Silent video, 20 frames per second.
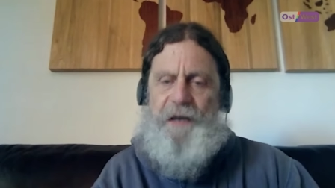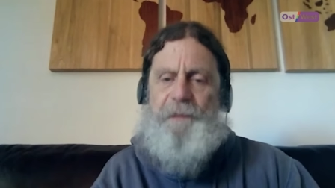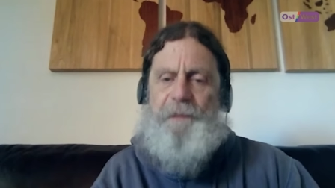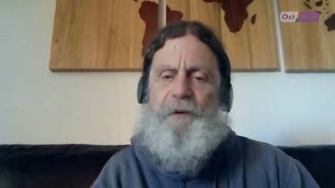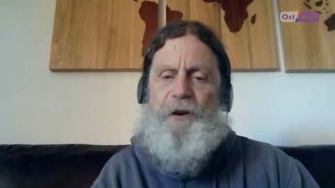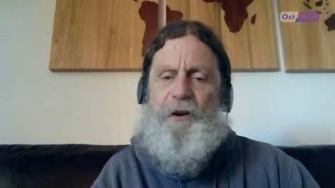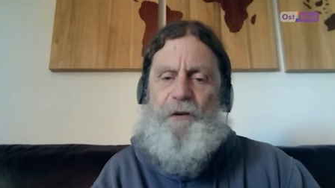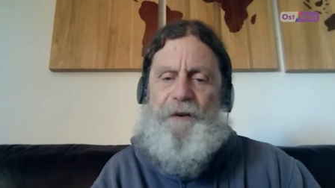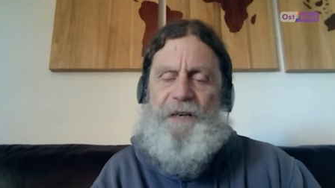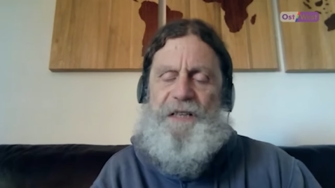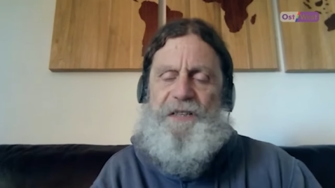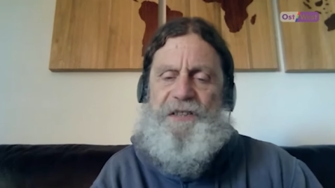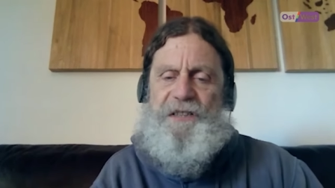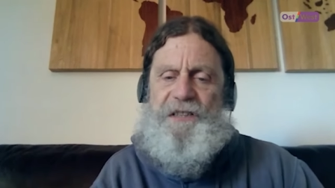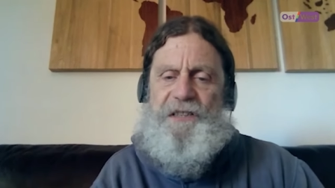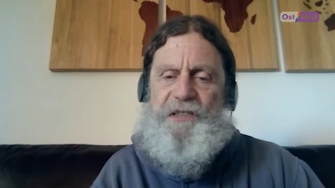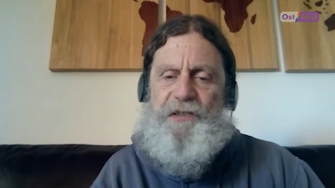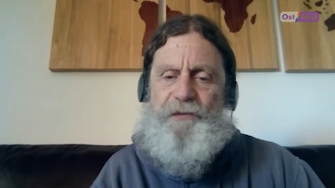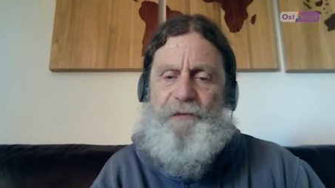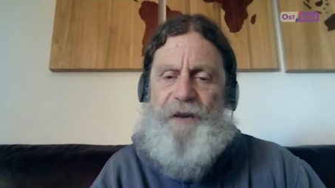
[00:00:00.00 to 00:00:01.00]
immigrants,
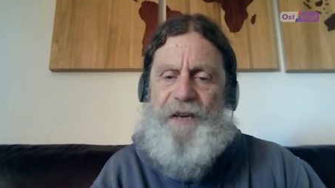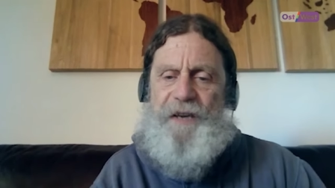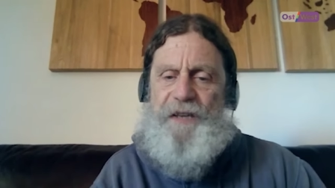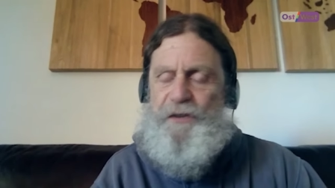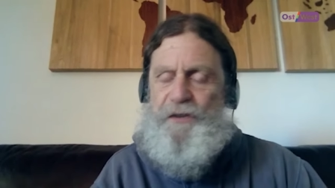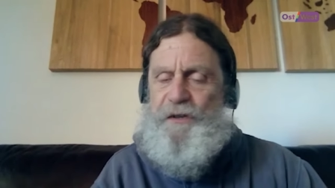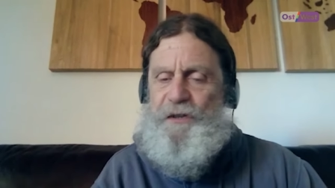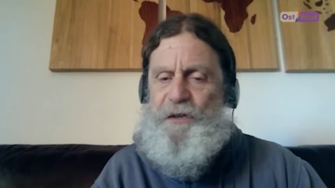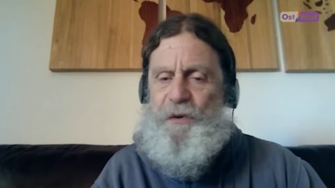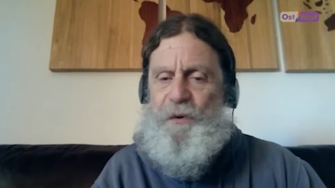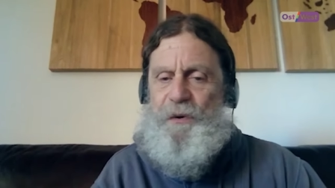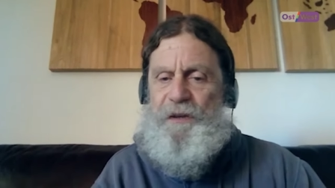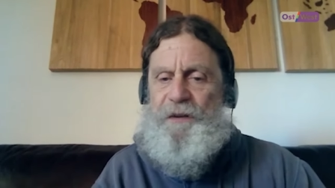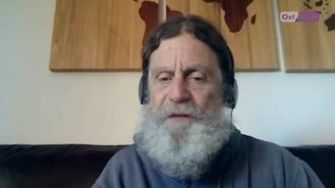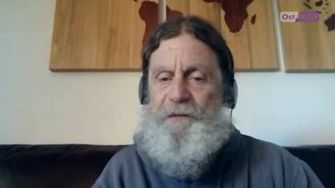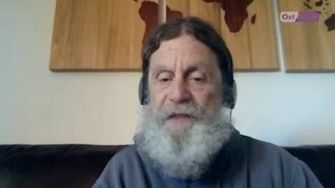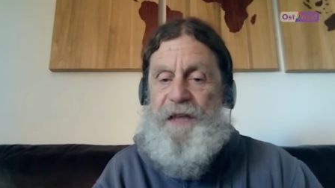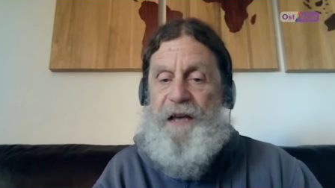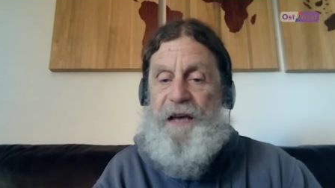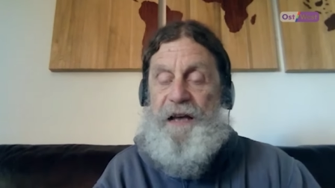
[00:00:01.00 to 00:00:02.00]
to strangers, all
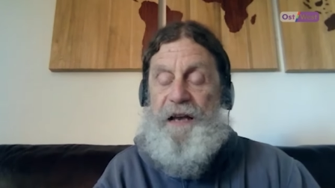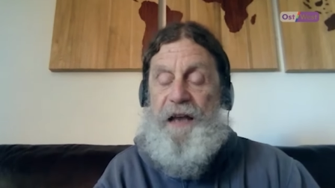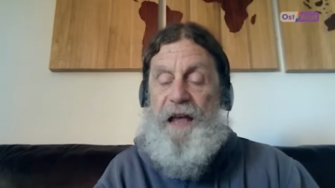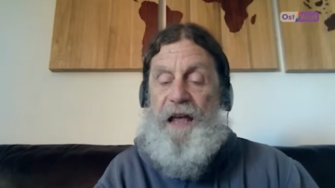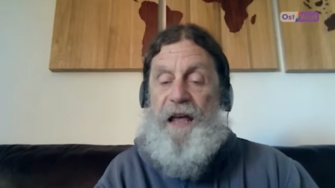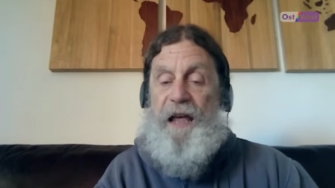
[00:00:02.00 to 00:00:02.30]
of that.